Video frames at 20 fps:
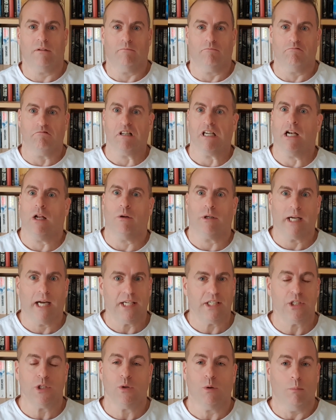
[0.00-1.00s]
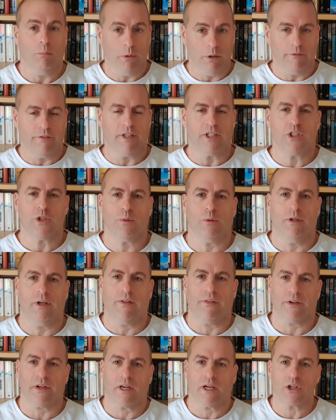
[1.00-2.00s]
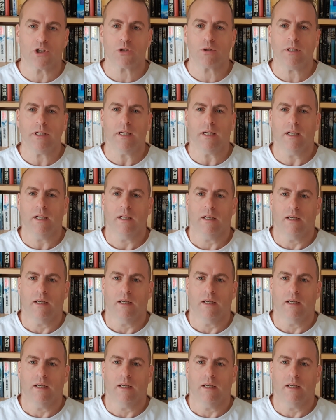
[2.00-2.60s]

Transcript: relocating or moving to another country.